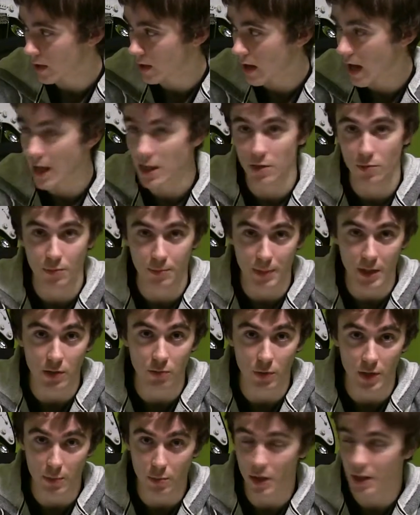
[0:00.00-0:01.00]
Has been
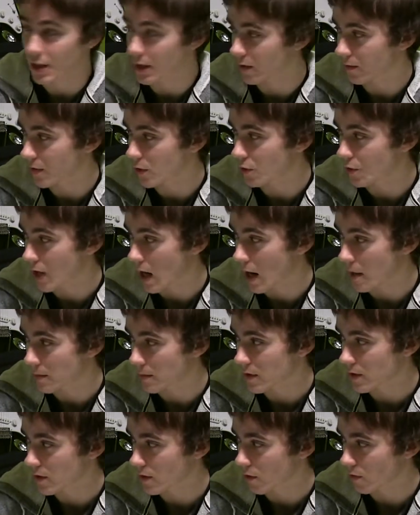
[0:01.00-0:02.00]
reprinted a few
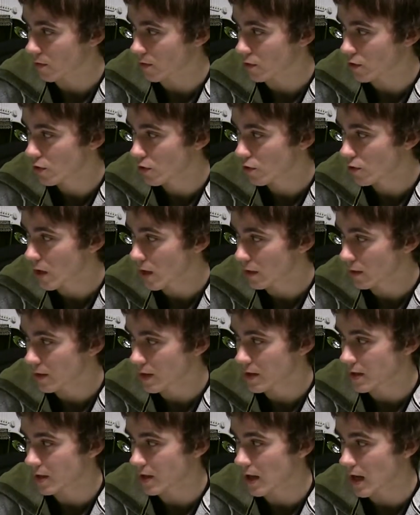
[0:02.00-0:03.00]
times. So for 2
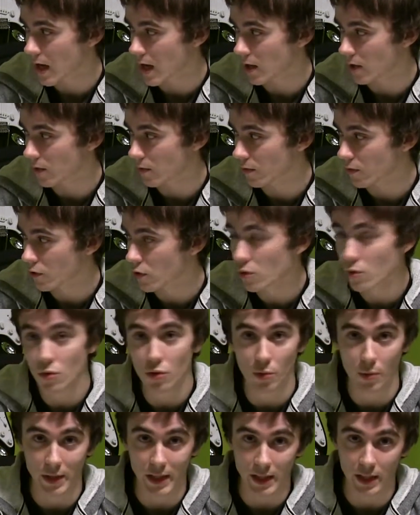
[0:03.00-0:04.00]
colorless and 2
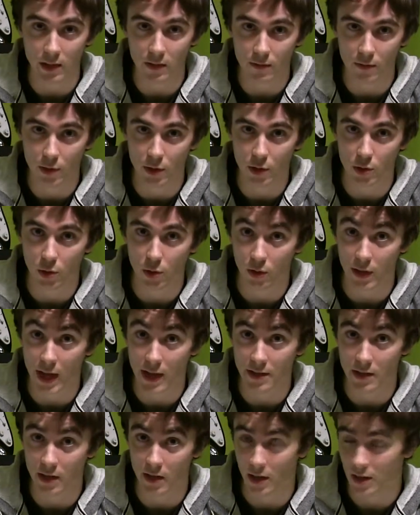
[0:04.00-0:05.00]
green, for a total
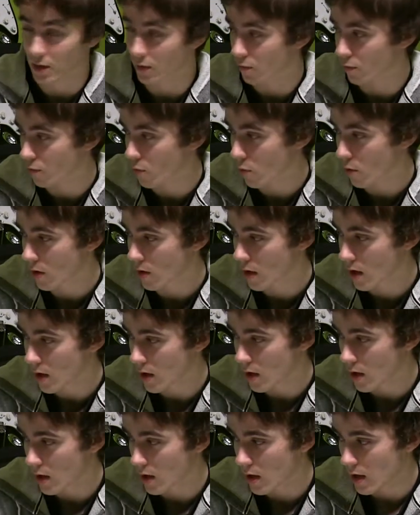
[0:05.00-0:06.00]
casting cost of 4,
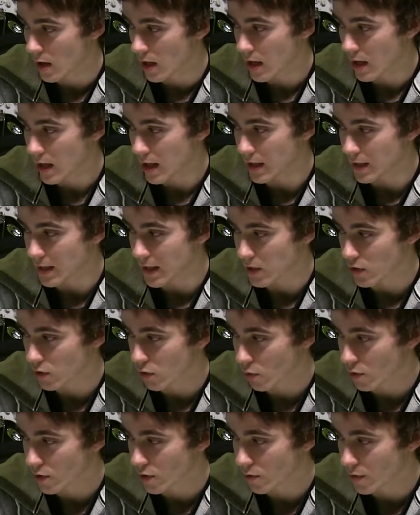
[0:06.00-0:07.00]
it is a
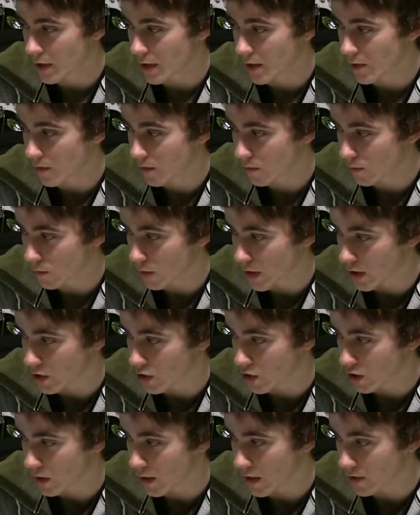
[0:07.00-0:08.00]
sorcery
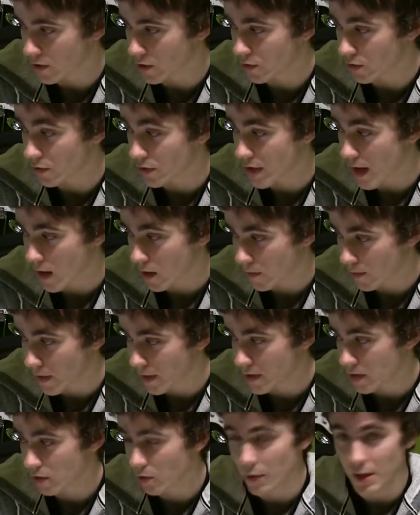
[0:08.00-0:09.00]
which allows you to
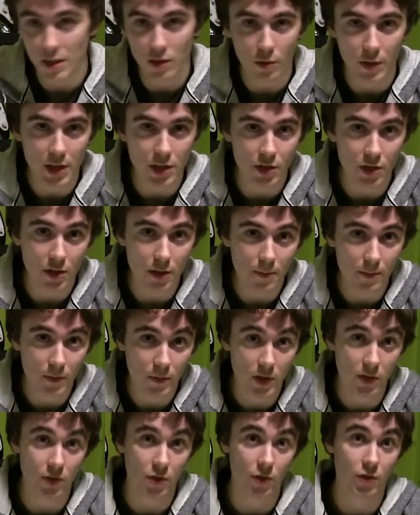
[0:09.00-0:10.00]
sacrifice a green creature
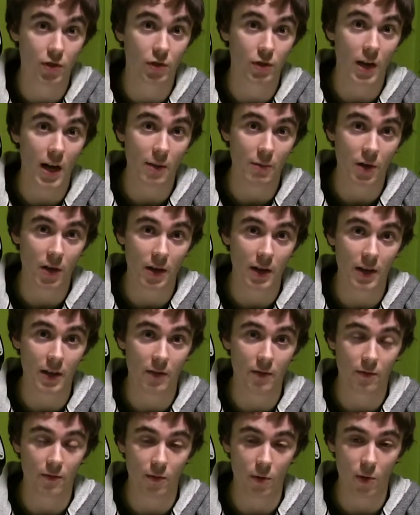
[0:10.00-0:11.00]
to search your library
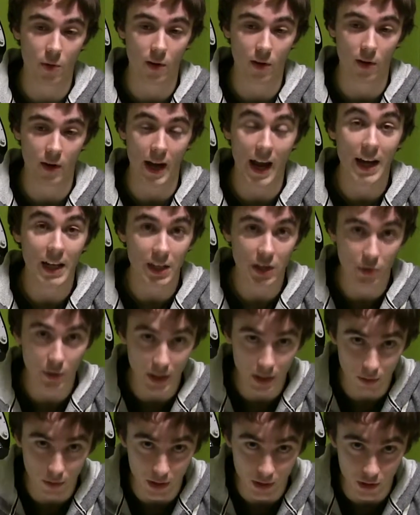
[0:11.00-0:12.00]
for any
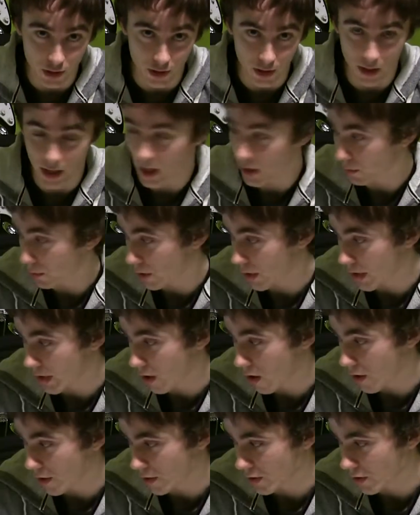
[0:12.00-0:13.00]
green creature and put it
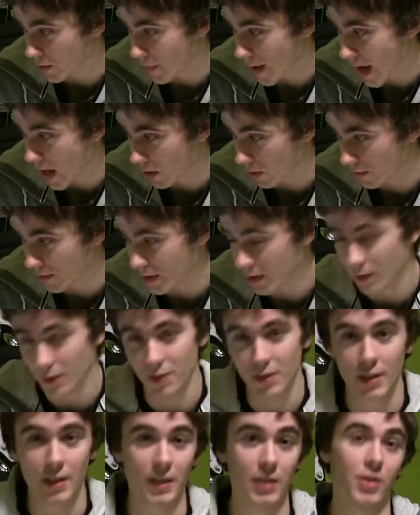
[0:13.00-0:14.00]
onto the
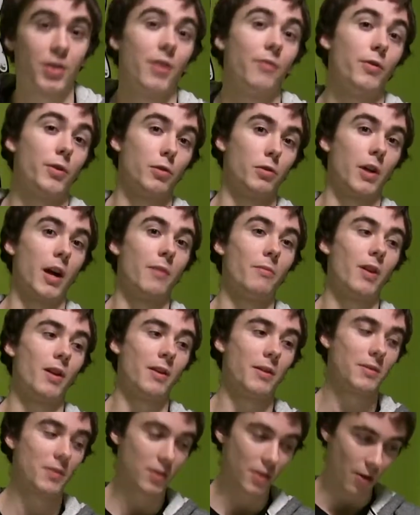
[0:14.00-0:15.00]
battlefield and then shuffle your
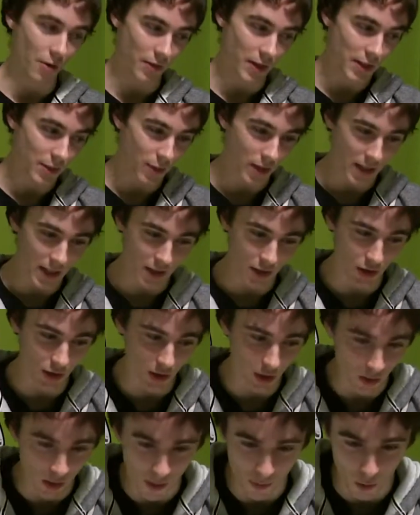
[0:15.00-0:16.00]
library. So this one is just
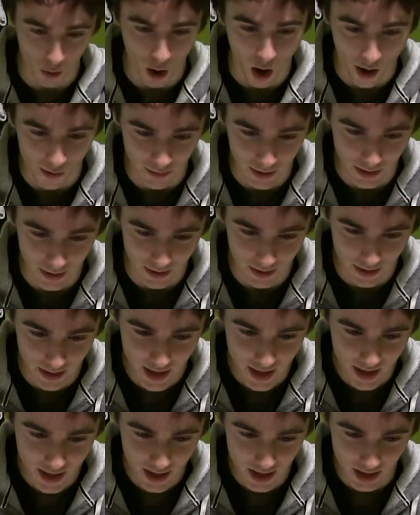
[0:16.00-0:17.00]
a lot more obvious,
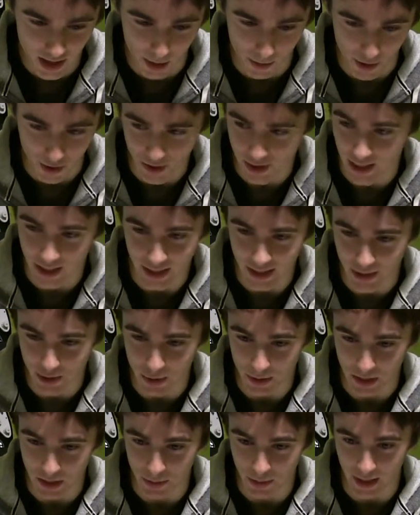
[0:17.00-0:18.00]
not much that I need to
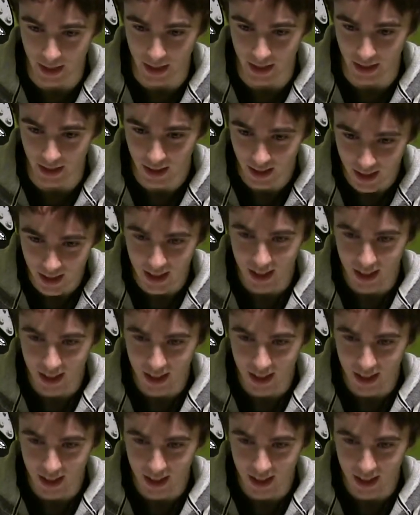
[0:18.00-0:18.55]
explain.